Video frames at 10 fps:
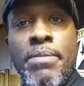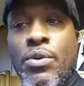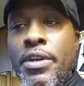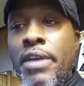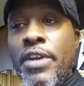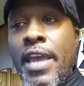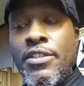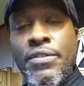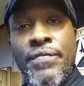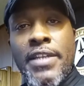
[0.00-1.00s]
people and never
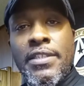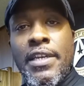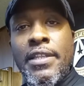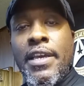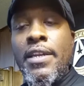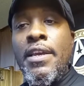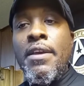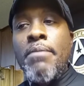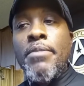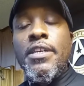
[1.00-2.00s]
got into fights like that.
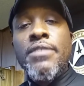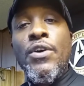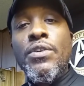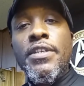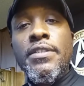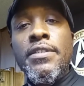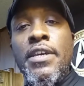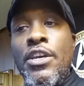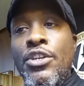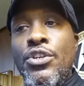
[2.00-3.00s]
Because Vulcans
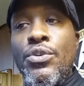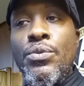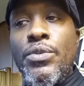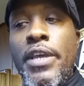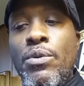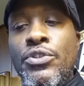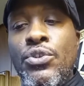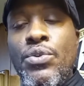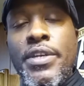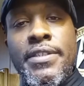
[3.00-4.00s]
knew they were
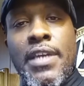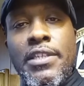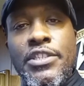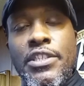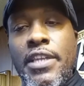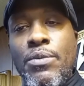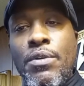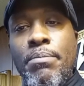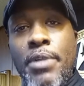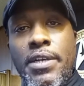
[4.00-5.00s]
so intelligent, they
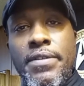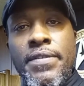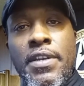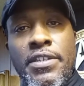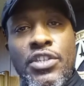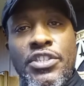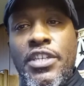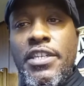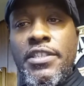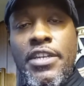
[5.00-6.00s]
were above such
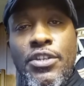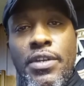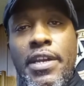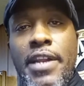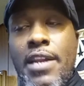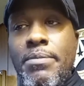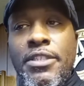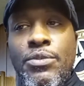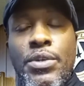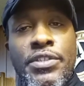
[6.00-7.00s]
things. They knew the
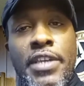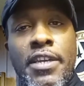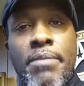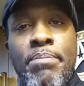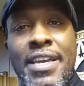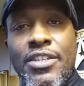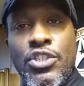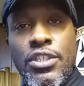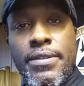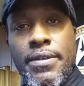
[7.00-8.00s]
anatomy to where they could
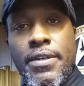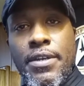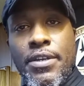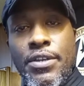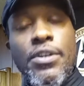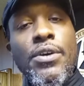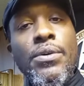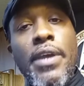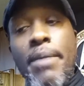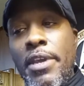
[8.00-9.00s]
pinch, you
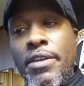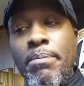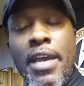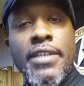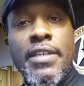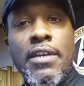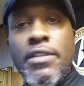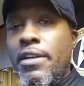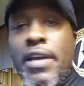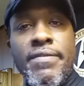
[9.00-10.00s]
know, and make you pass
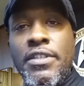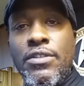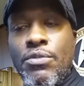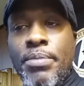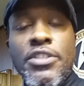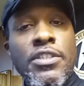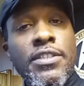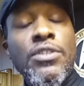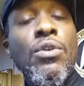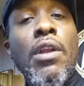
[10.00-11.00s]
out. They don't have to throw
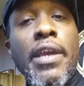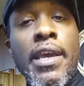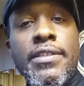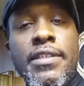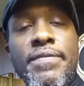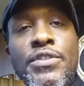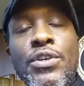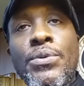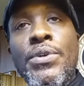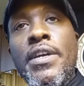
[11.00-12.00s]
punches and do all that kind of stuff.
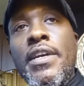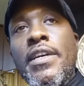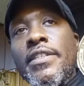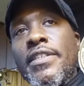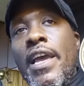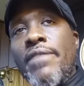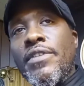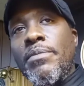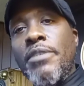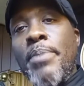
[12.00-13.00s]
So to
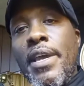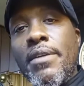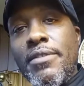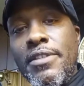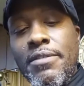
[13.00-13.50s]
have them depict